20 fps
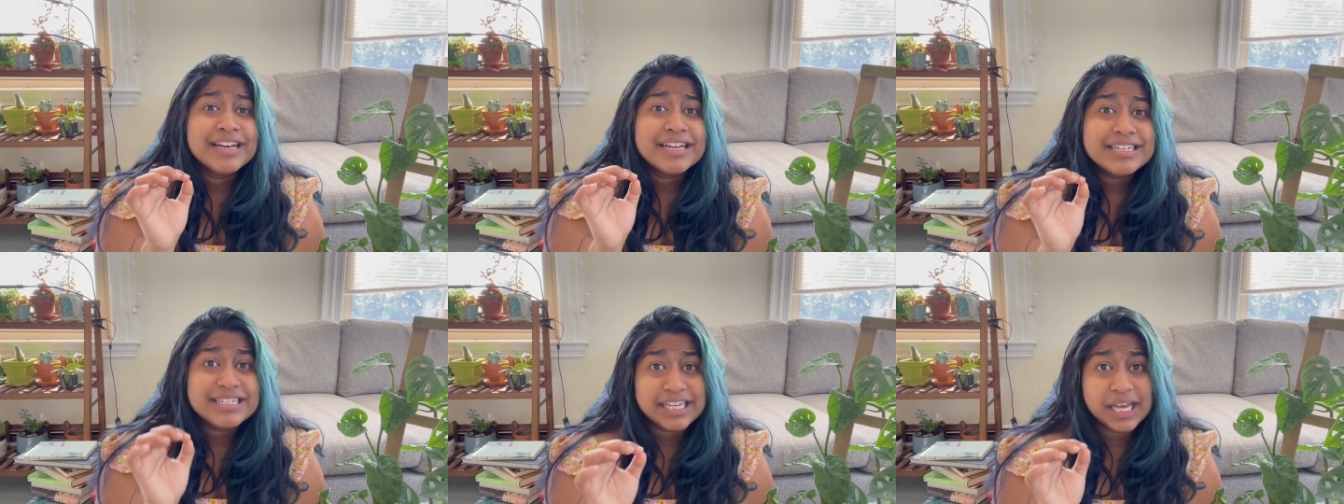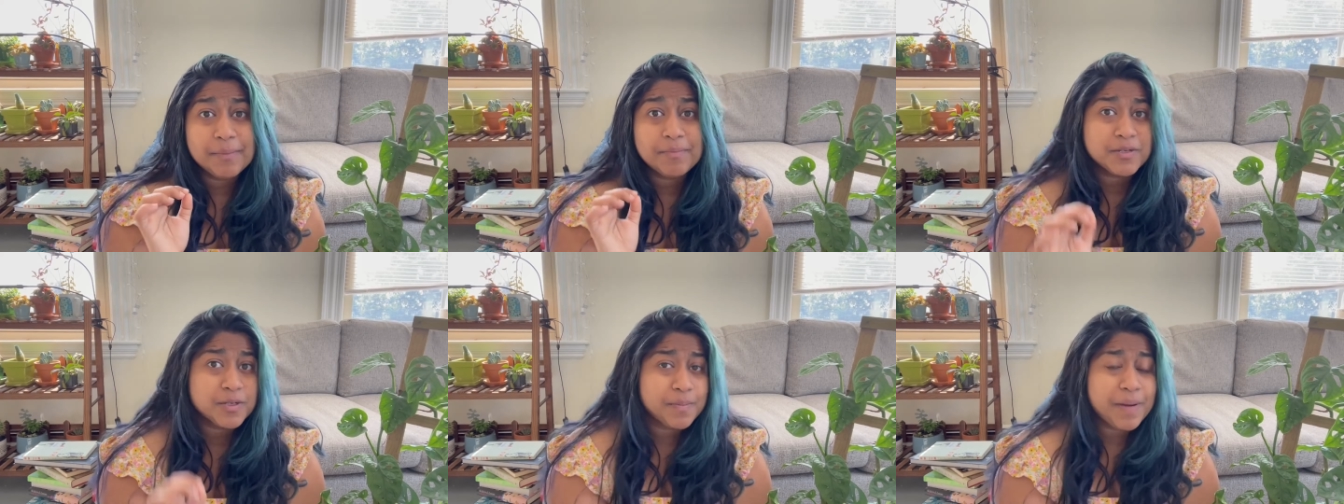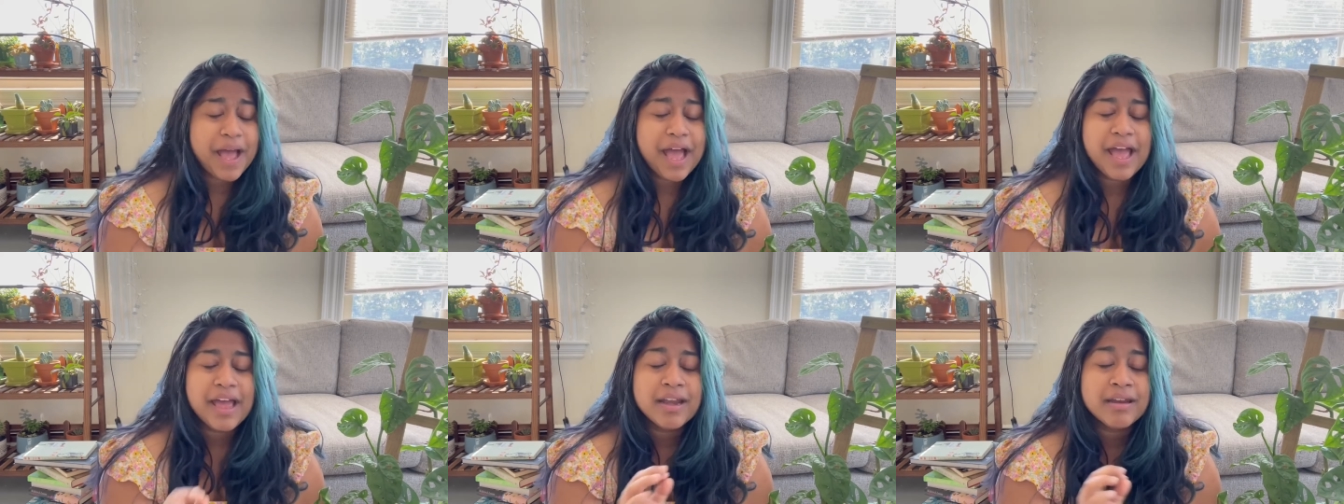tipped
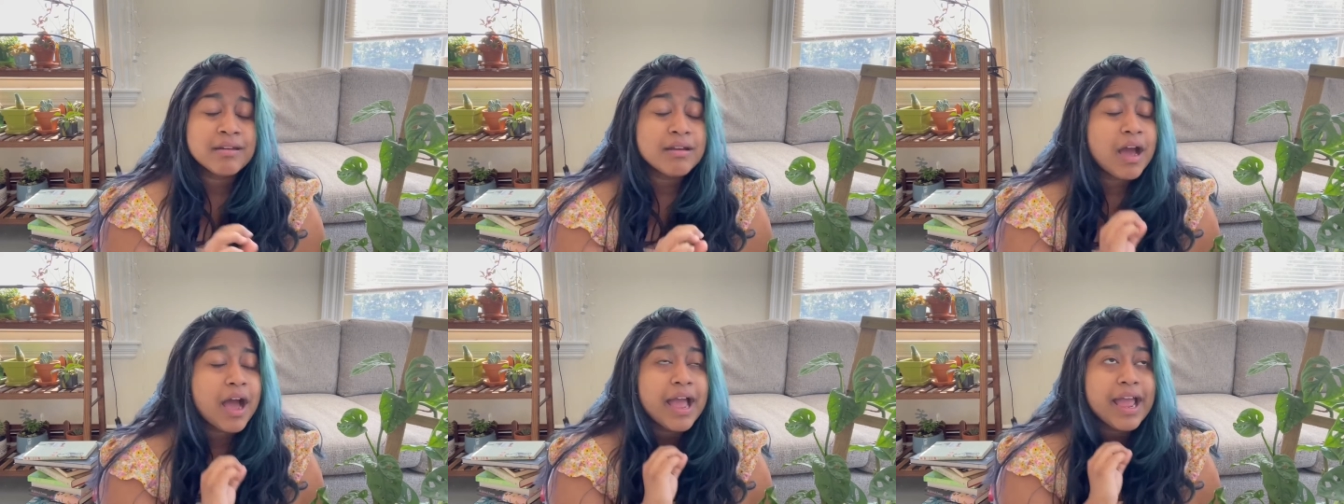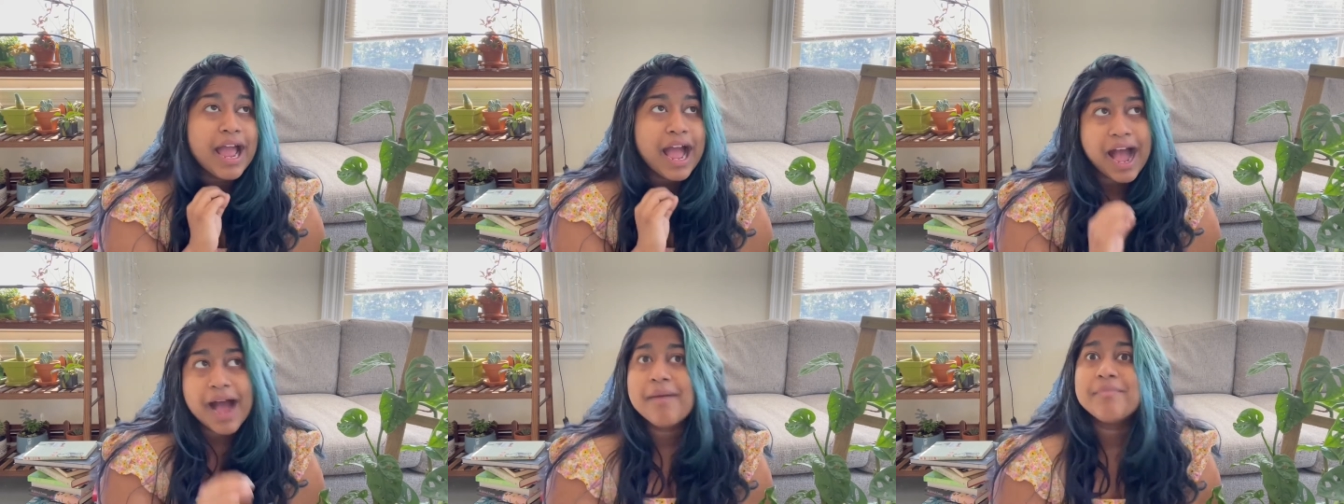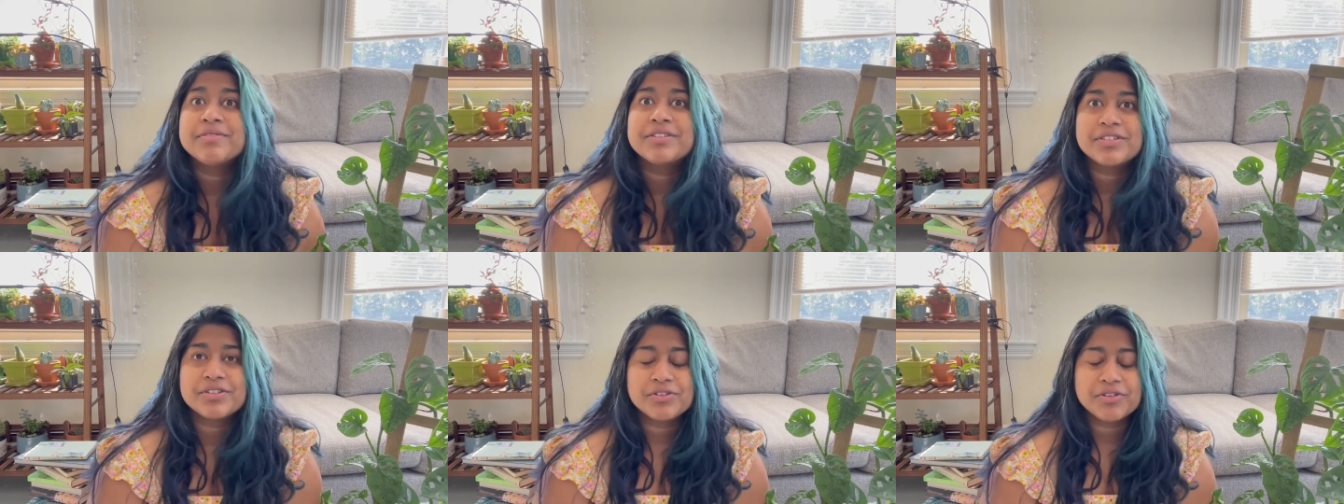pen. I
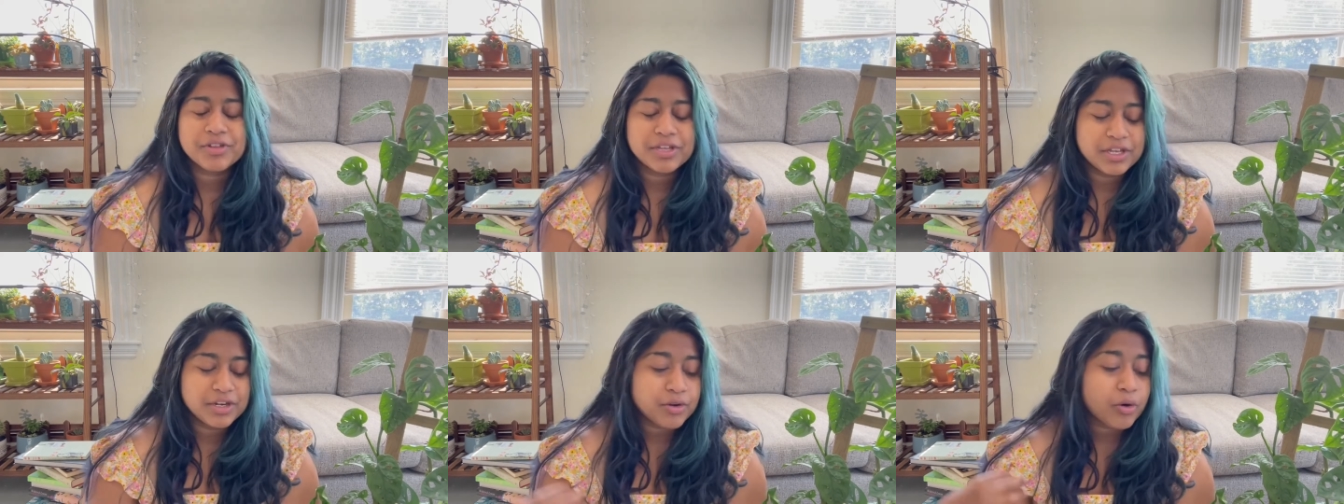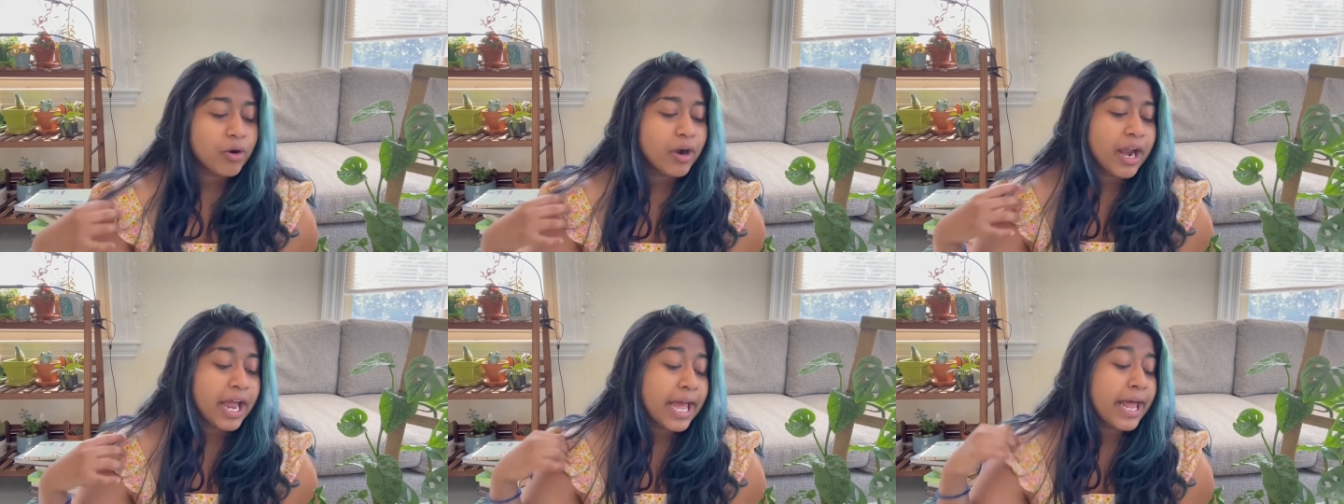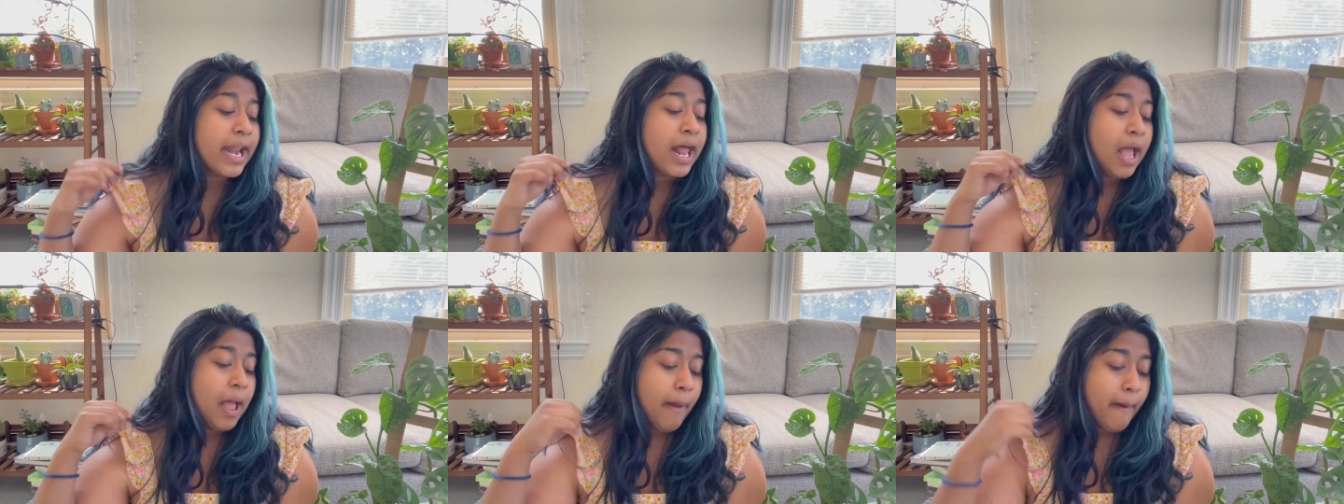absolutely adore it.